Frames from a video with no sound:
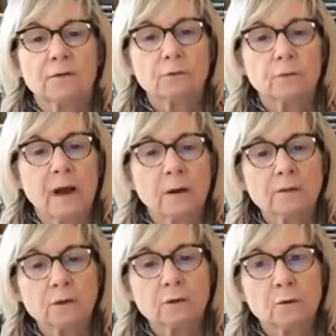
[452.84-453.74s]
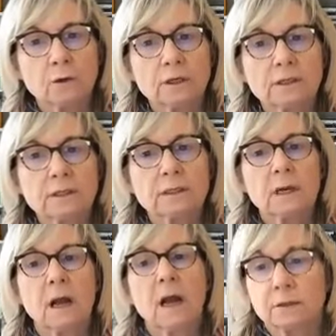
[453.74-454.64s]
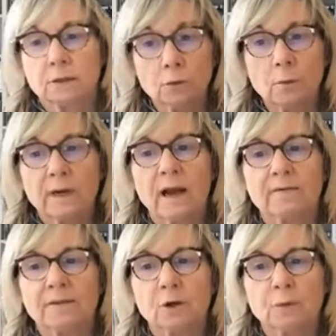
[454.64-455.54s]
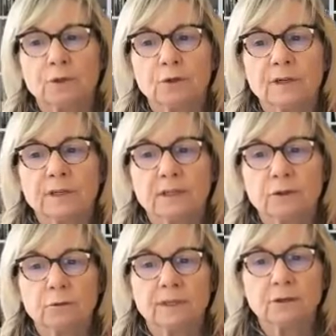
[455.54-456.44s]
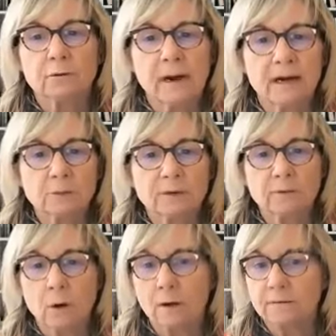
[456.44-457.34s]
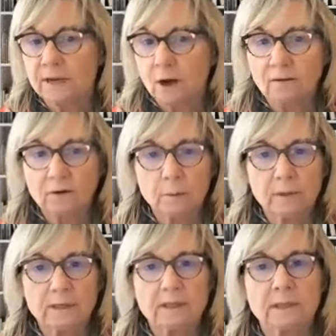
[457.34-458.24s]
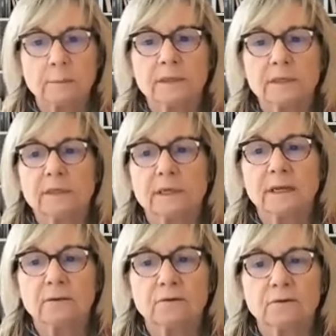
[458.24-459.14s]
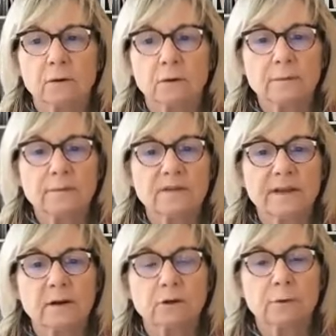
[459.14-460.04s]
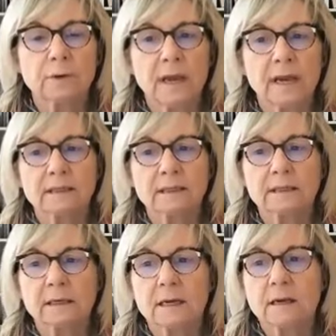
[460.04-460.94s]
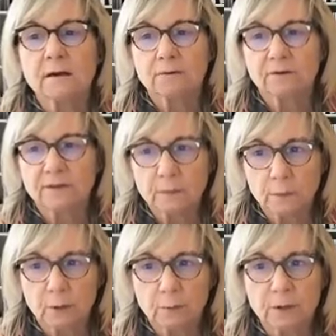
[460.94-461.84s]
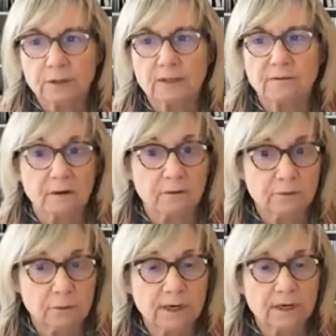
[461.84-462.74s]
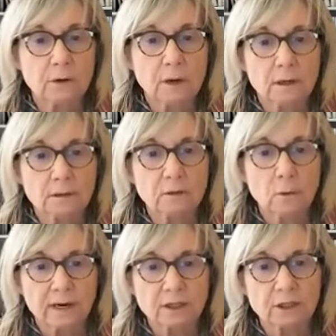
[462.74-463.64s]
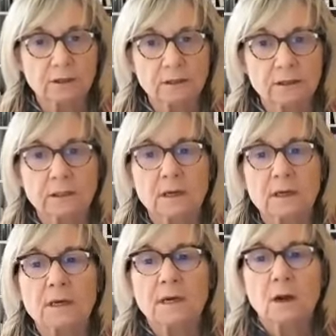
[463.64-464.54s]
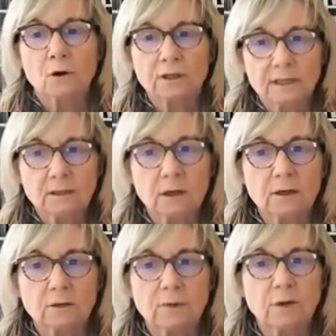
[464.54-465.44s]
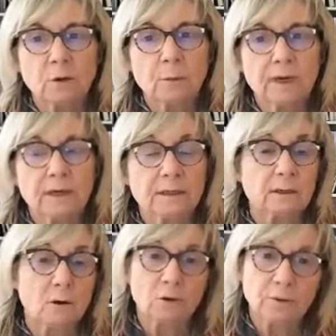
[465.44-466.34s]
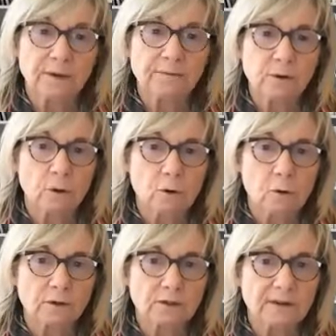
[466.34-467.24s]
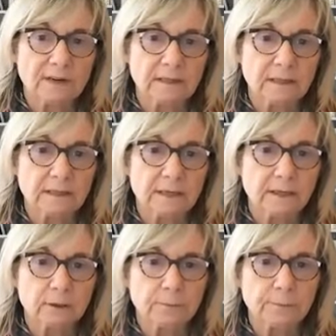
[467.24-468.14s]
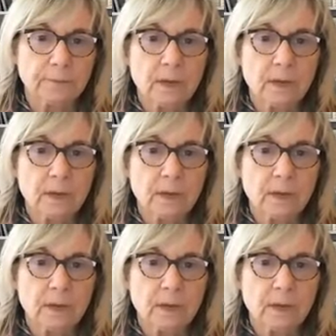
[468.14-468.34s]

Throughout the course, you will have the opportunity to interact with the other participants in the forums that are created for this purpose. Feel free to ask questions or discuss with your peers or with your course facilitator.